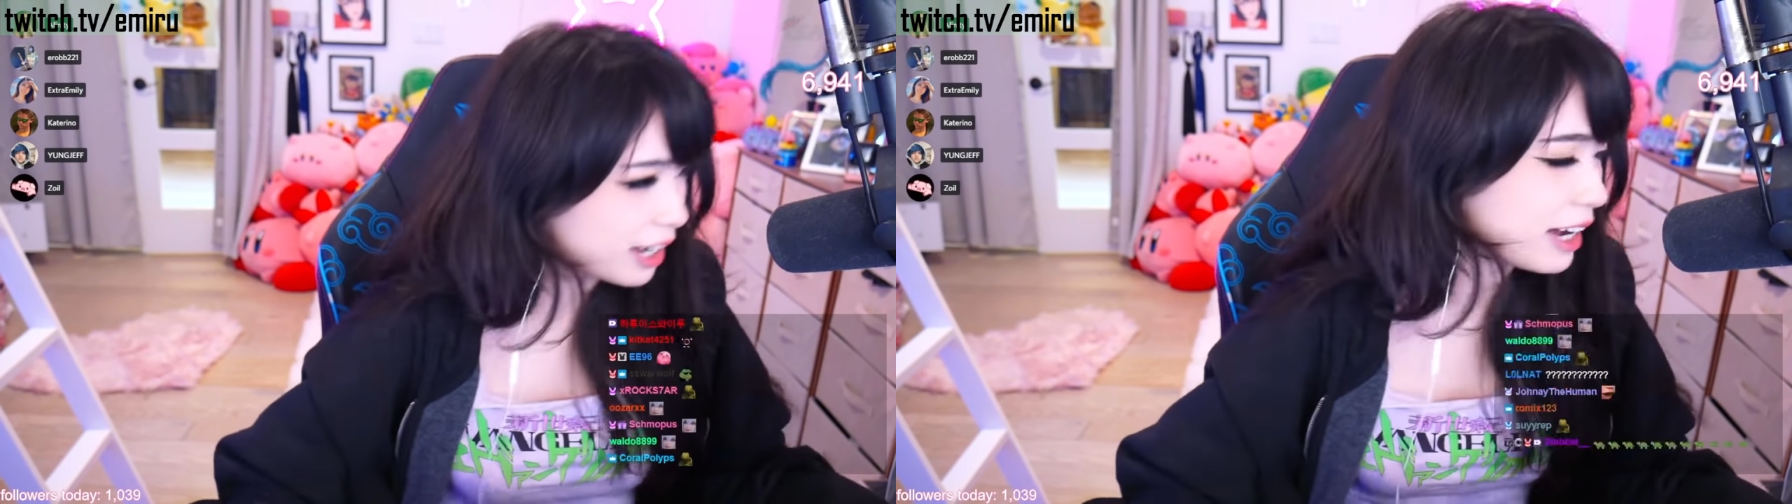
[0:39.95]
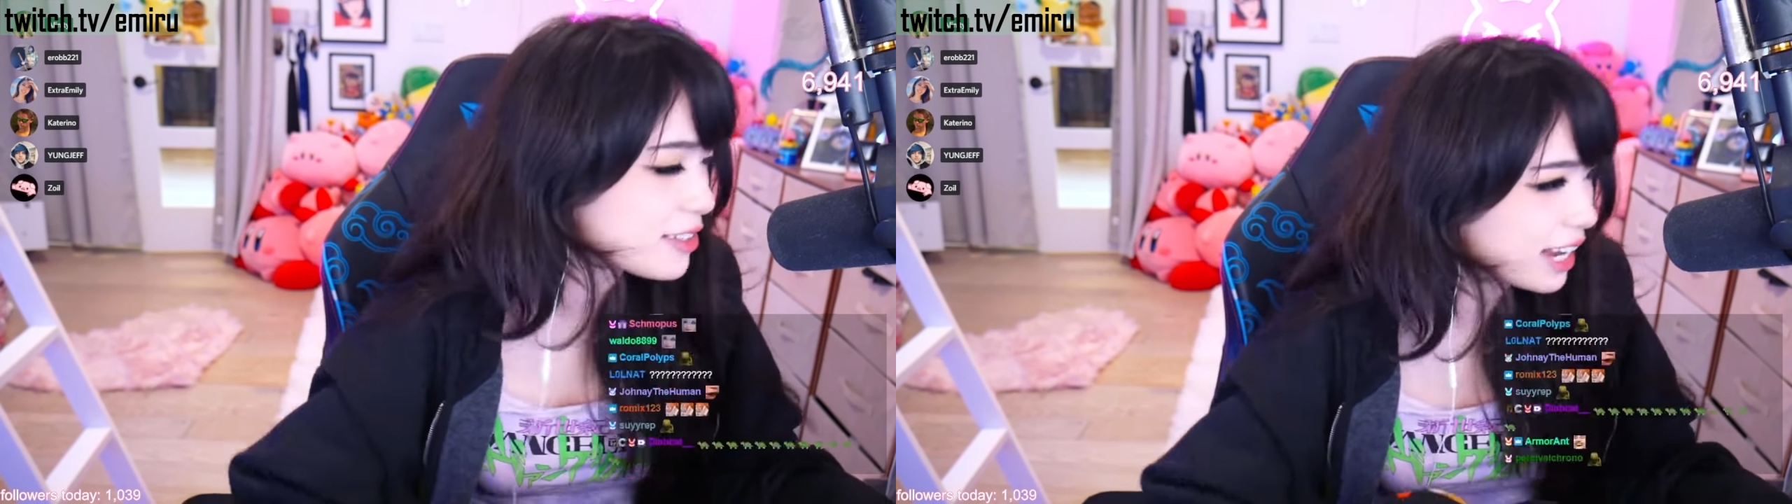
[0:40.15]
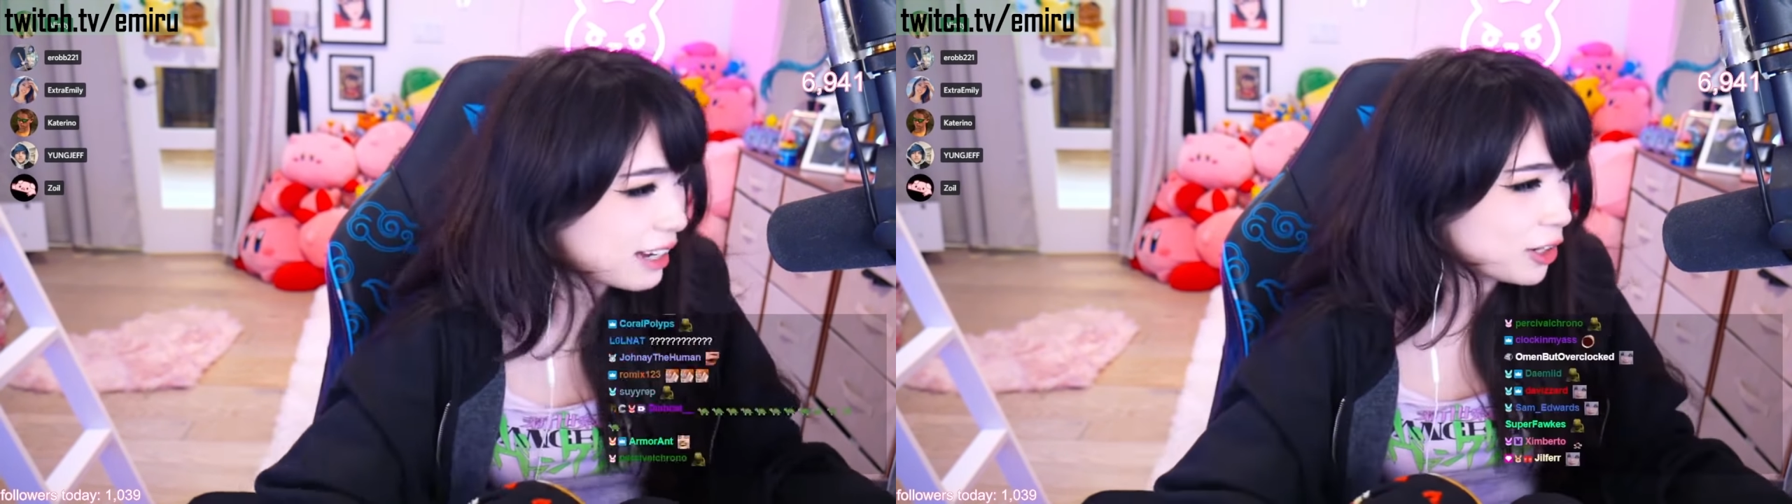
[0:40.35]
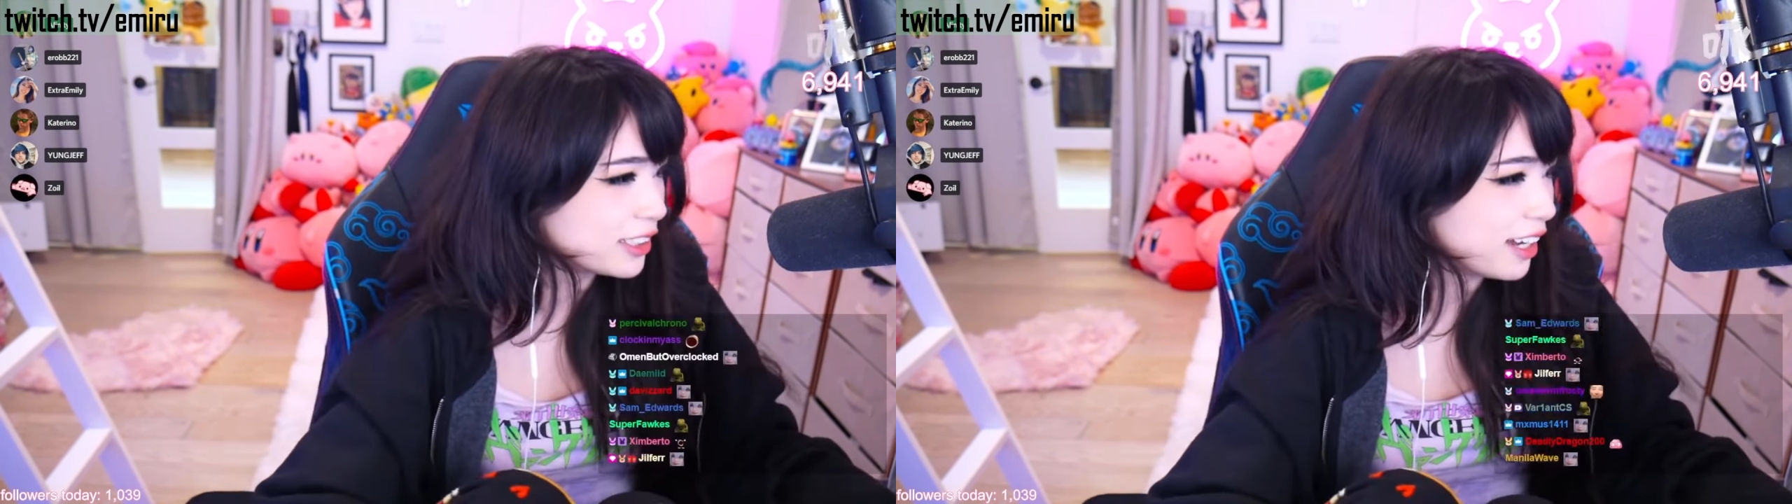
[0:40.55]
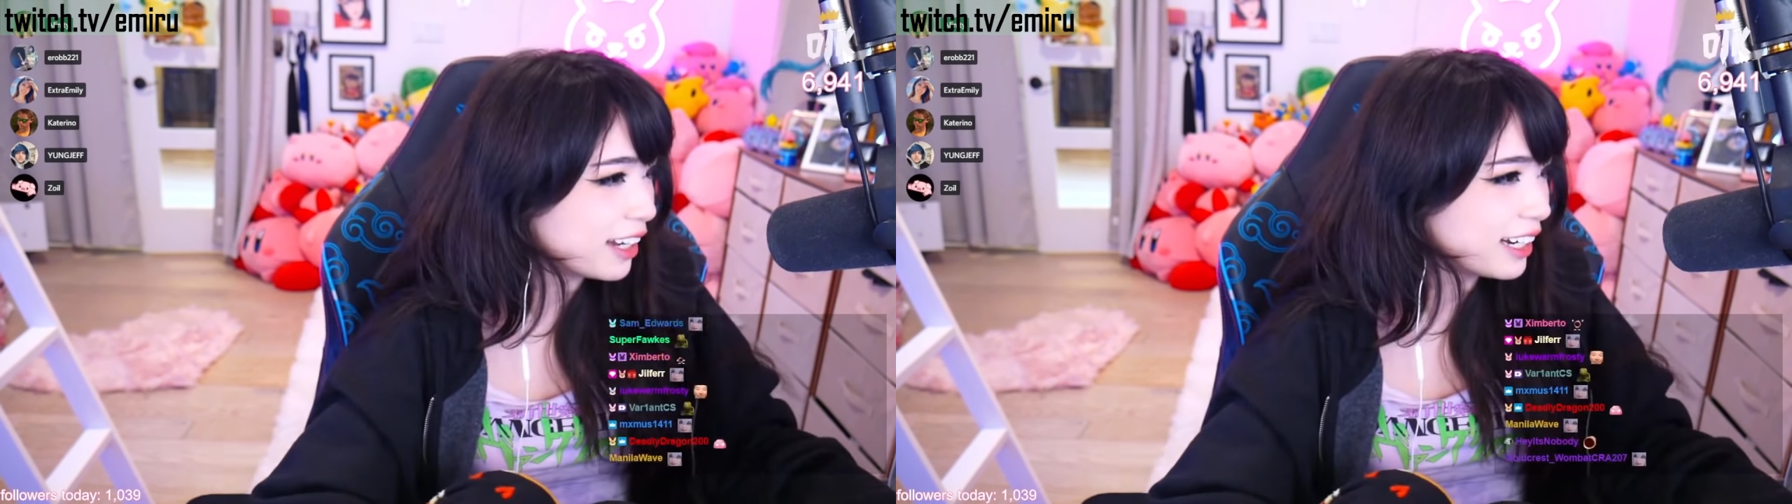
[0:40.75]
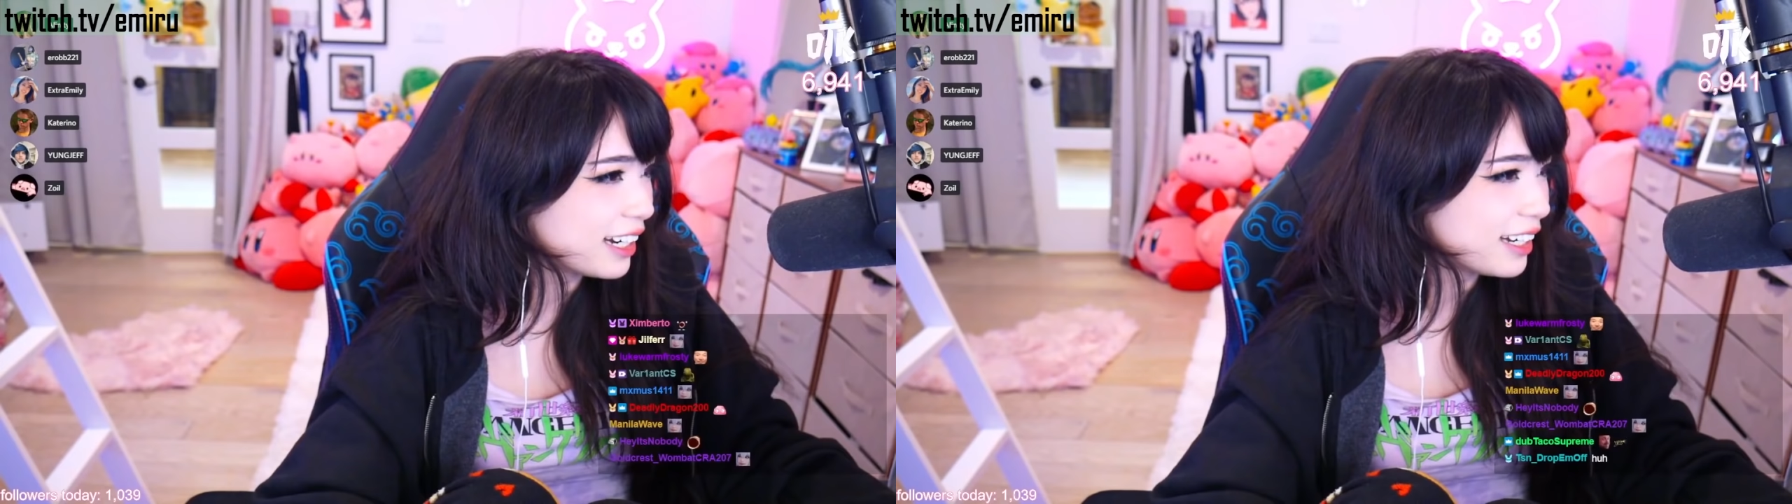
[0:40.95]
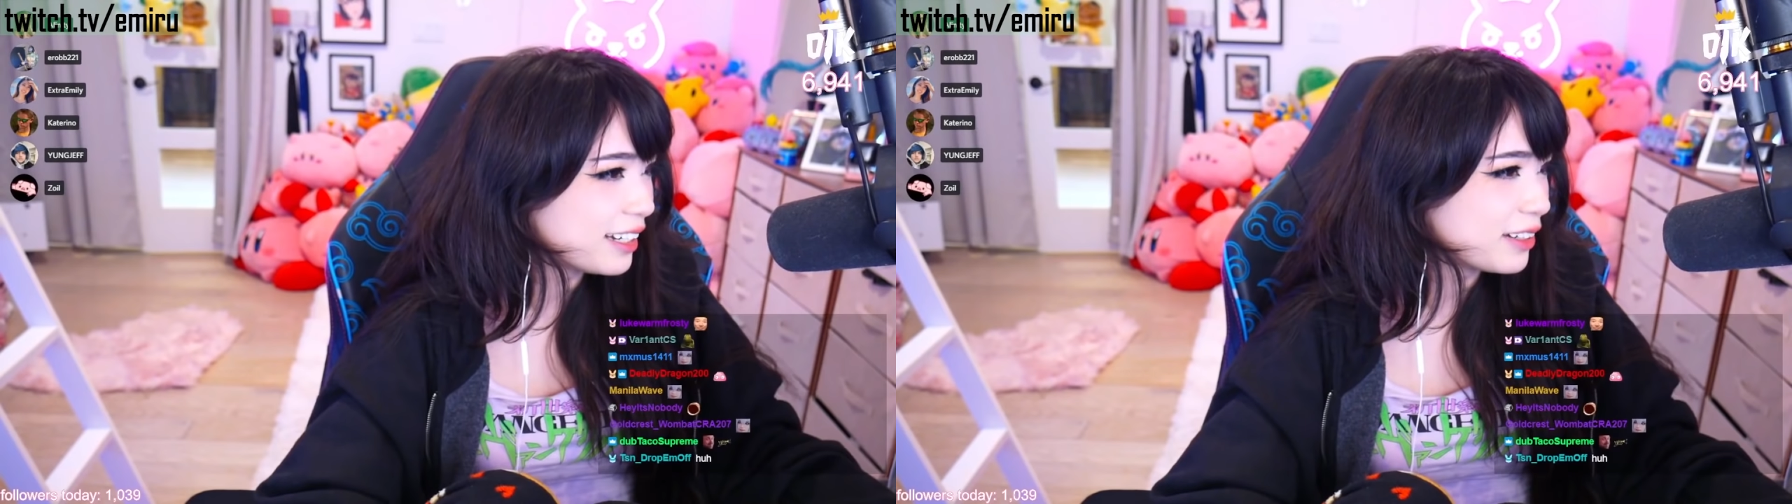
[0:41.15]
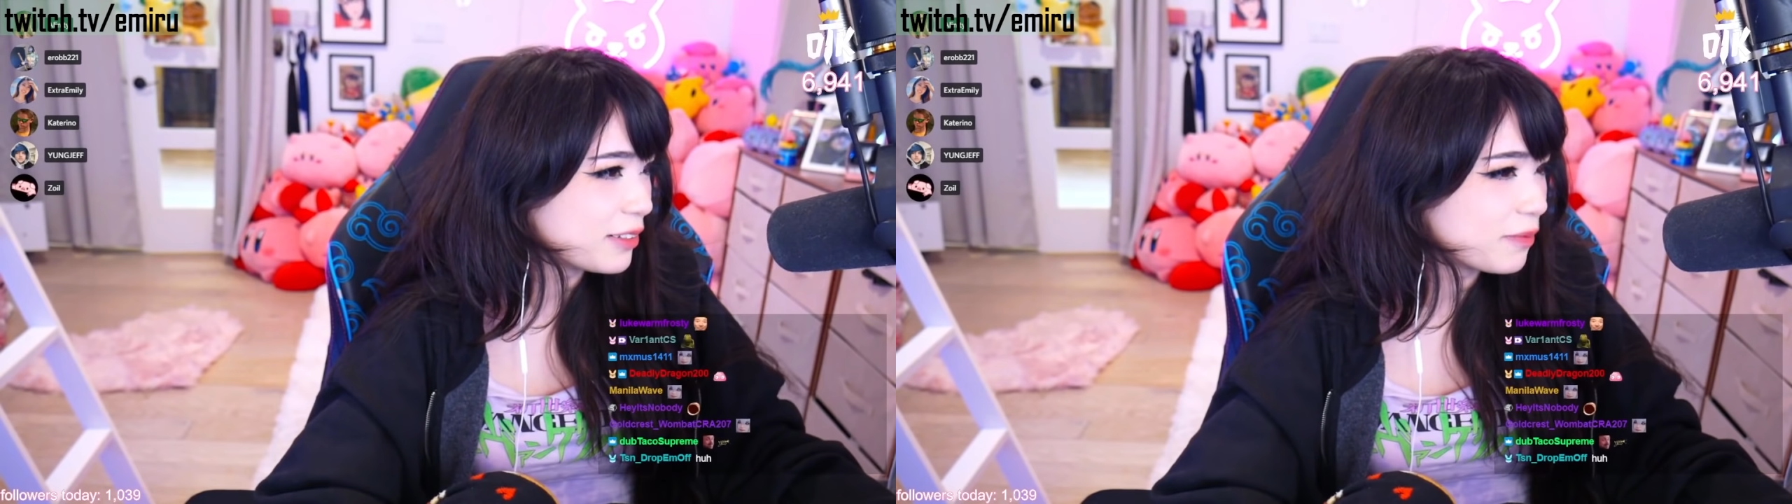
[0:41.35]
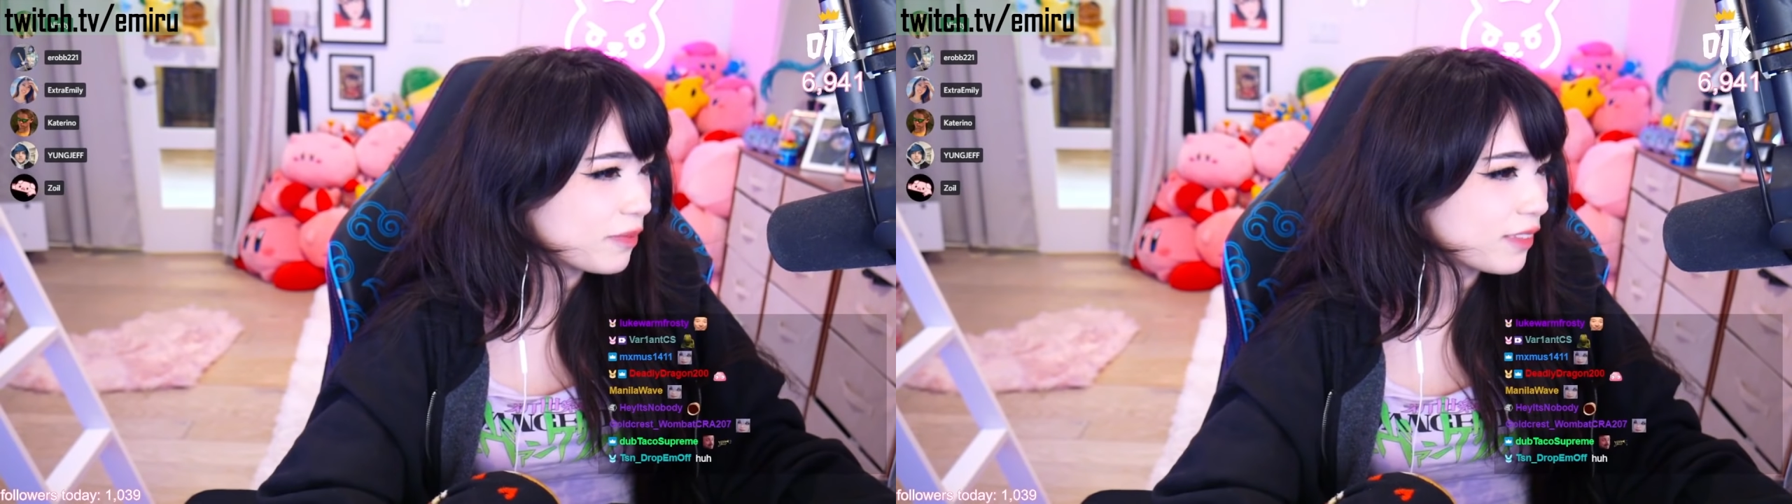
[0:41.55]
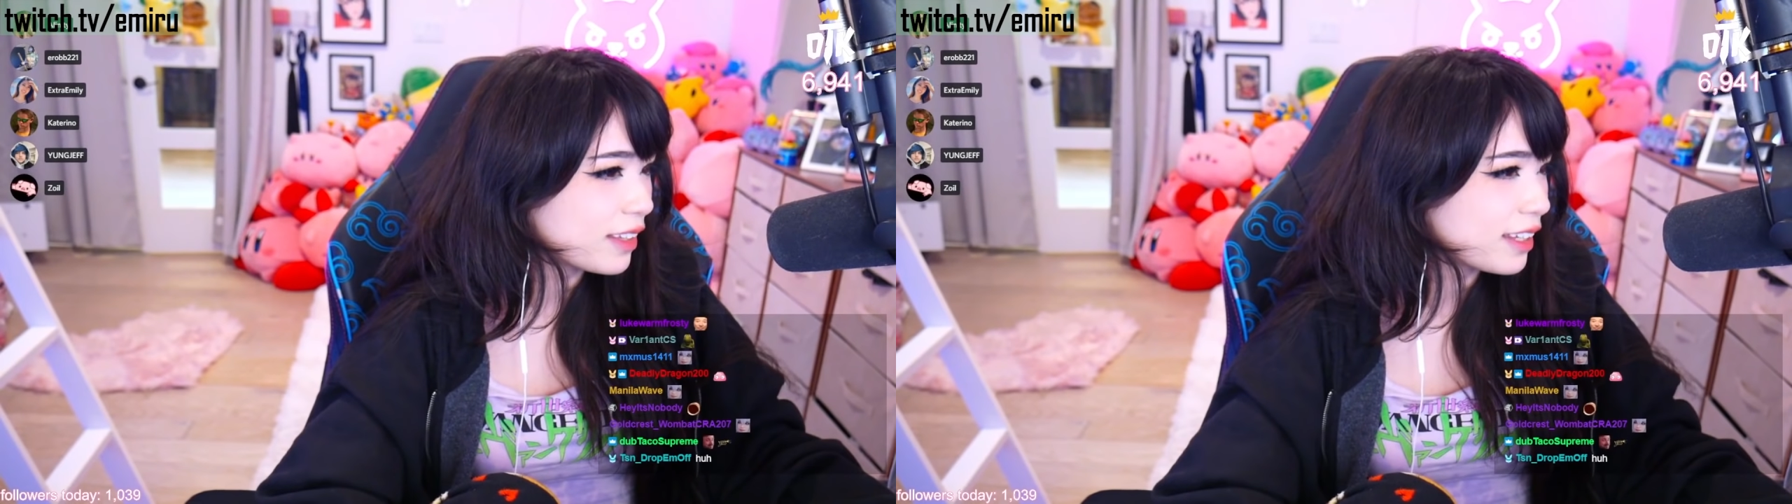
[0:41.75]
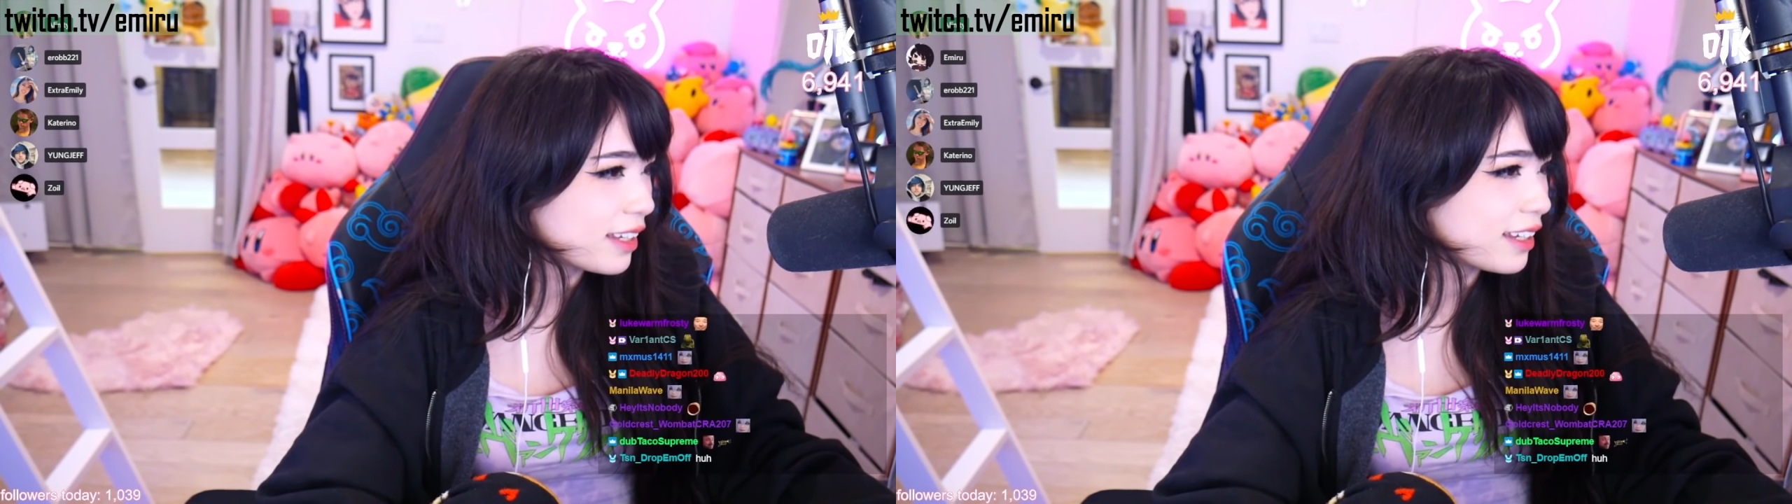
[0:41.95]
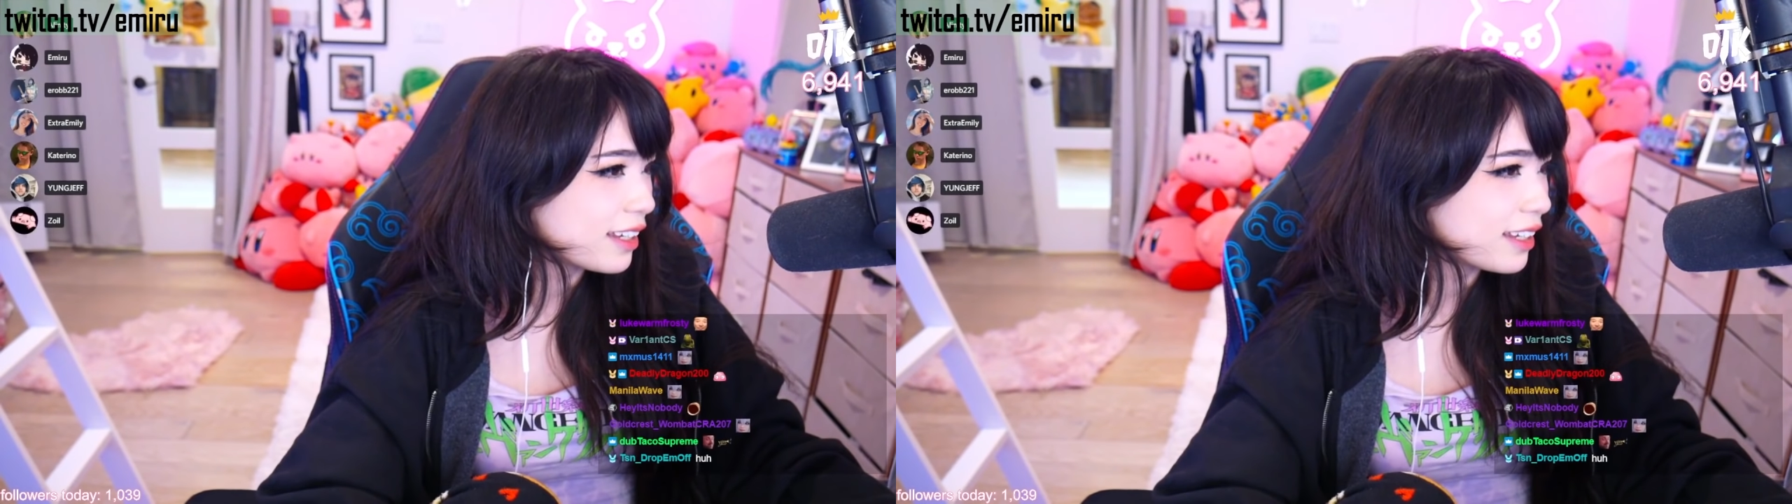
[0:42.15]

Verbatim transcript: I was. Uh, hold on. Okay.